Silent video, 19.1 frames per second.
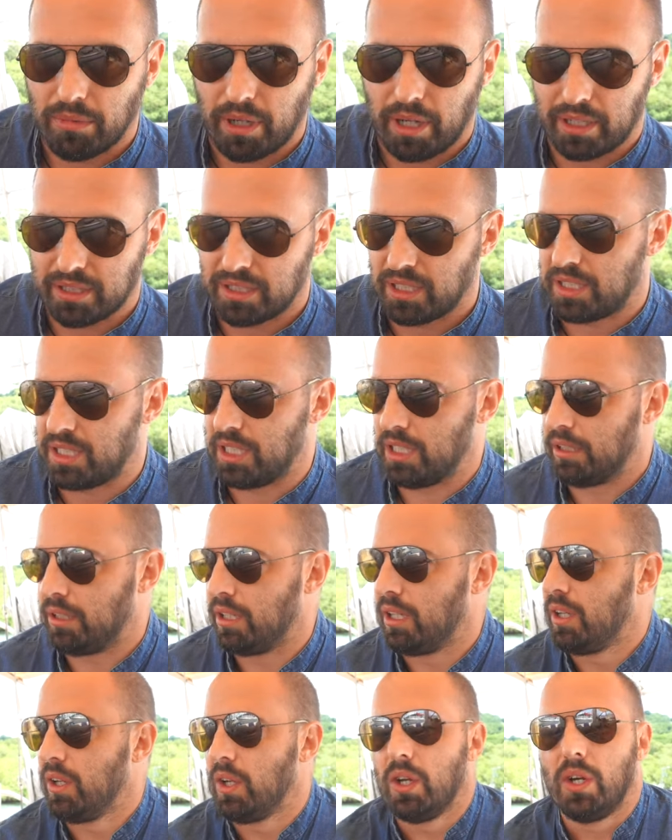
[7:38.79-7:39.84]
and that's it.
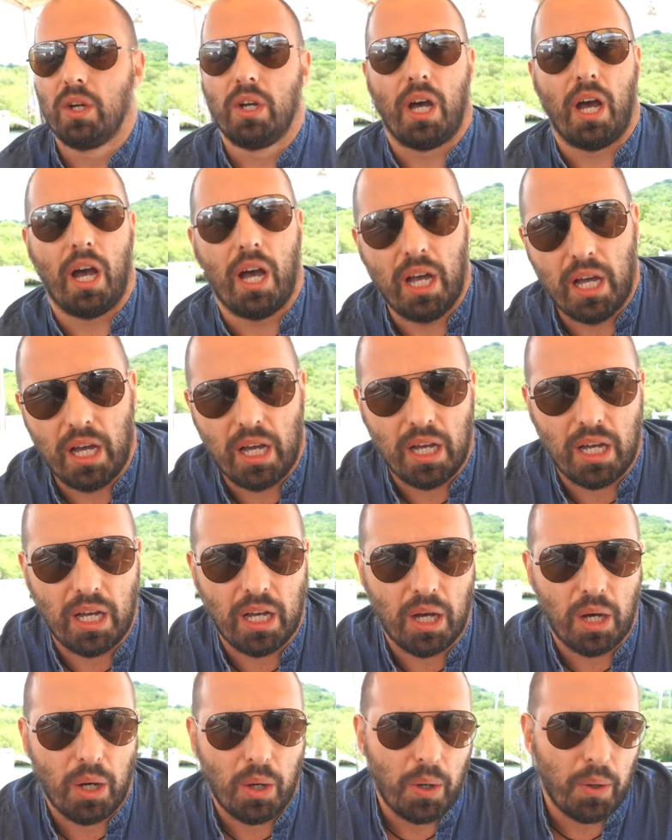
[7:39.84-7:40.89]

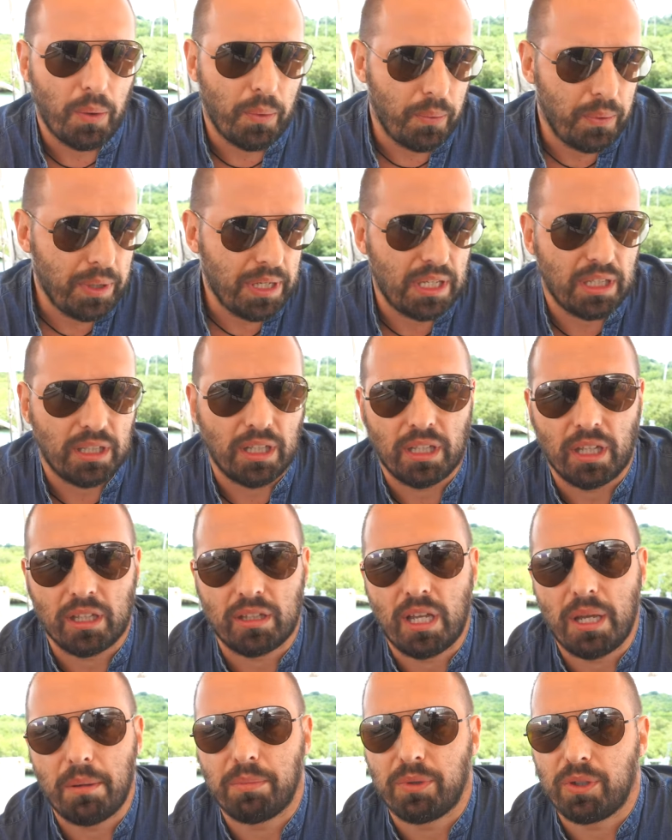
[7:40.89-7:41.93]
Uh, we had an
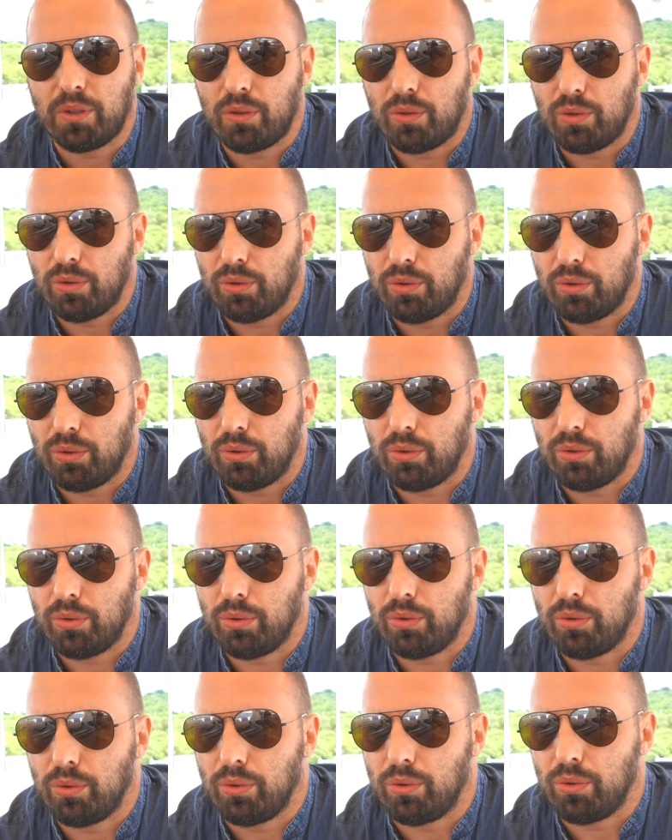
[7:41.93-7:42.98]
attempt
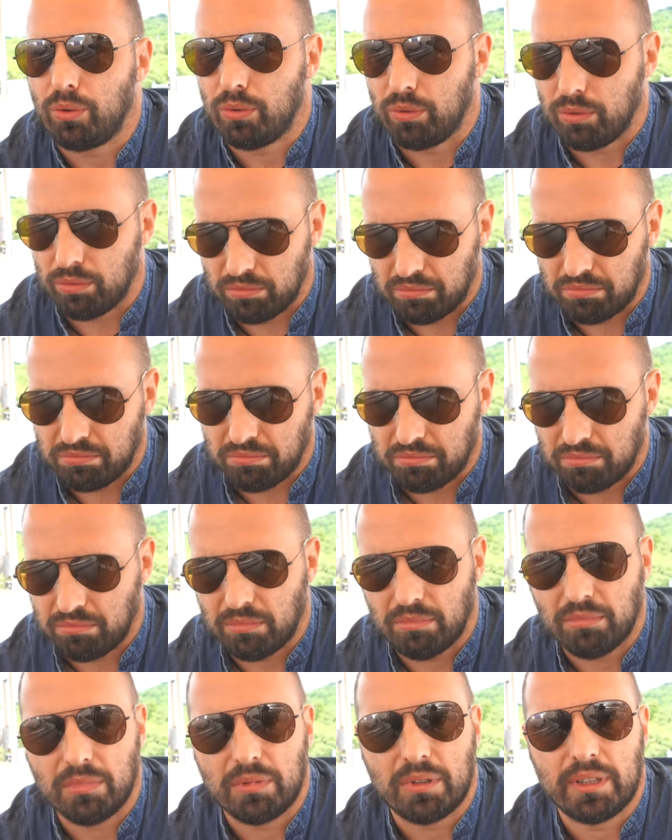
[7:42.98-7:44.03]
to
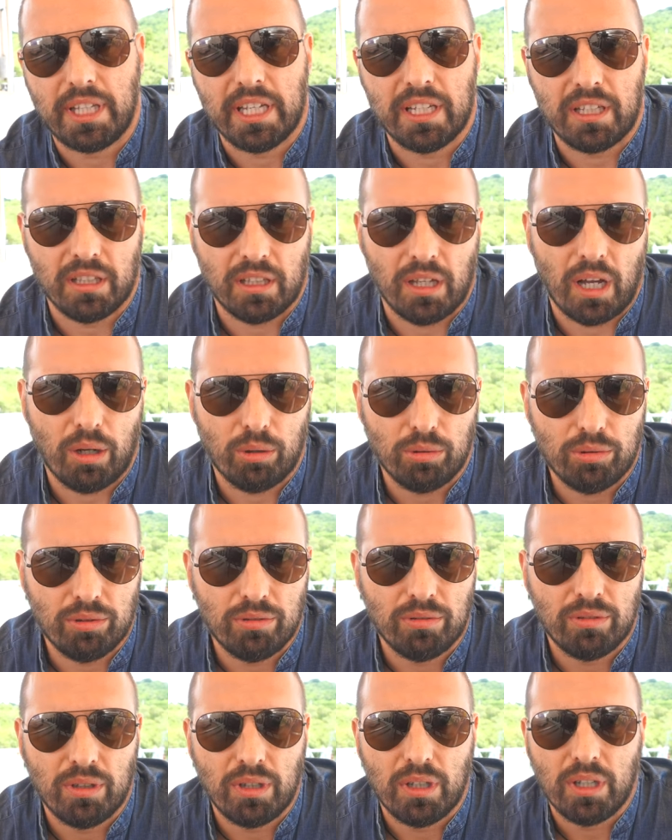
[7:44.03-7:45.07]
take it out,
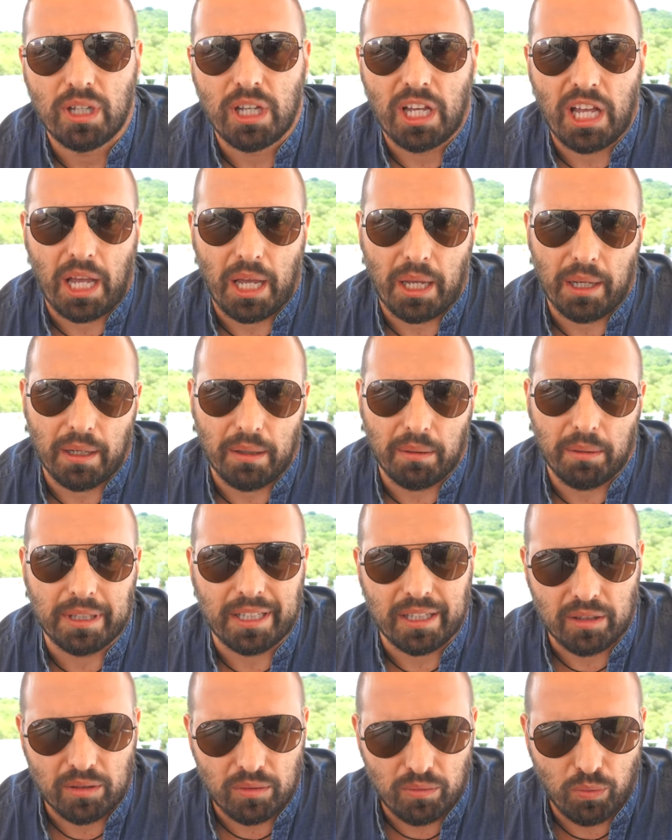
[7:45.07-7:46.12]
but
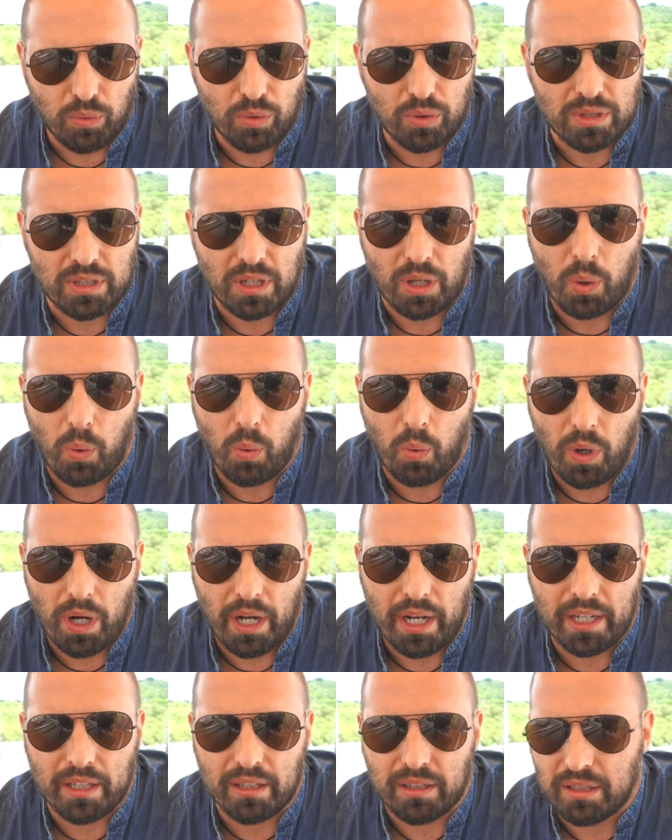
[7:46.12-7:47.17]
it was a
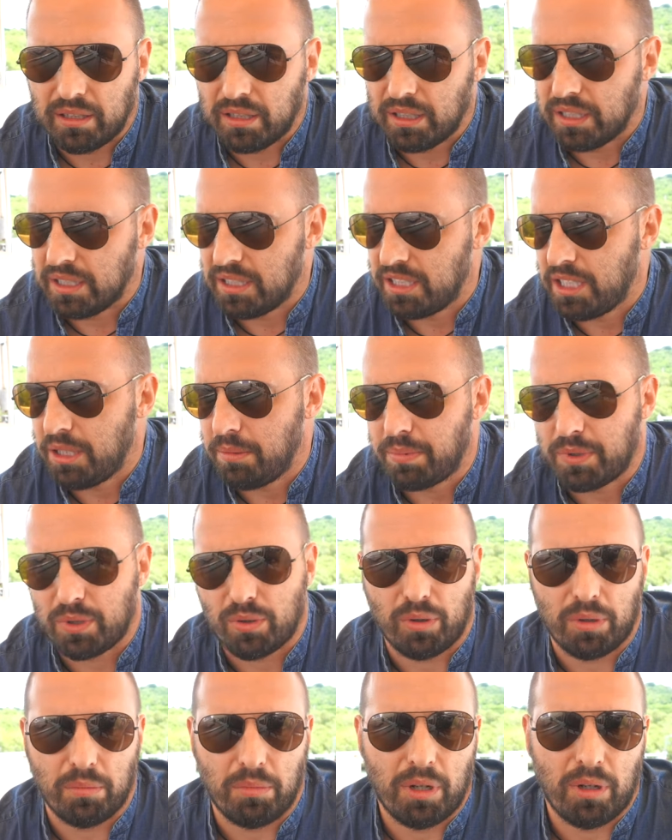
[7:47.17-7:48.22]
quite deep,
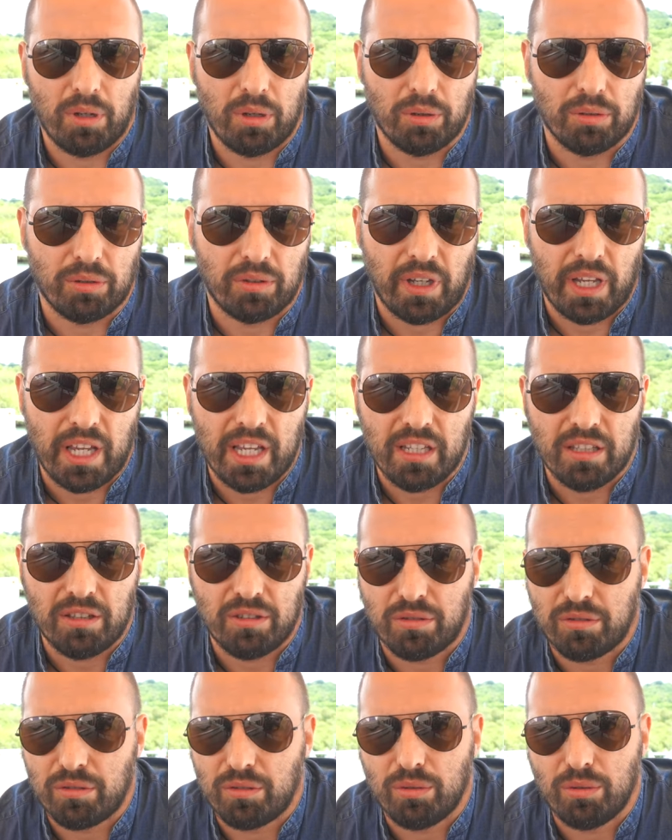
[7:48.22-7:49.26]
so about 8
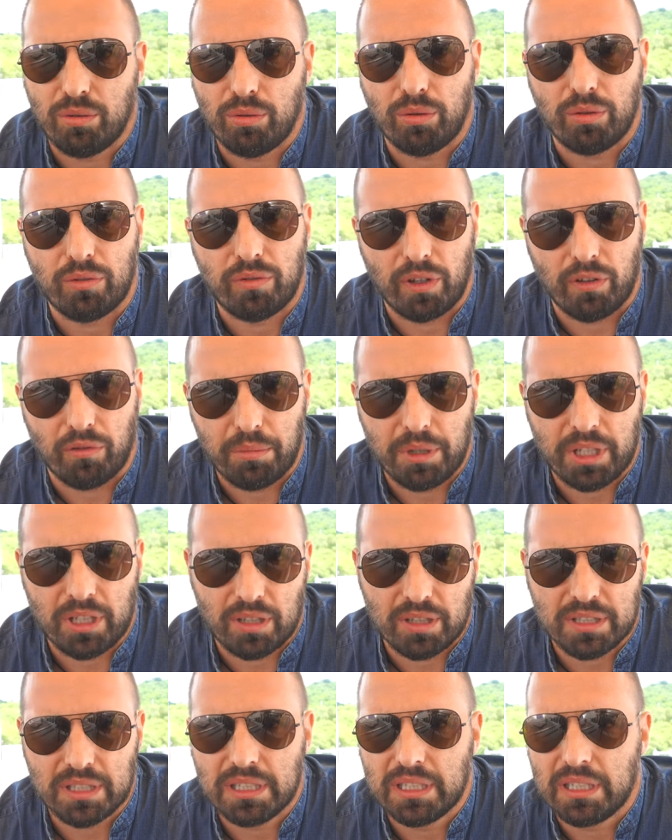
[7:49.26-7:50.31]
to 12
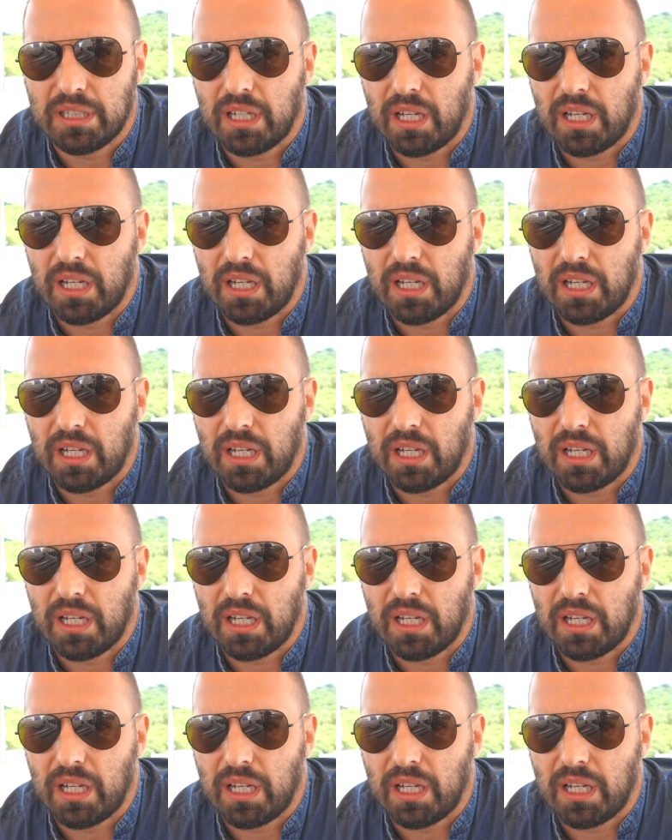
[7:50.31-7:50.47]
meters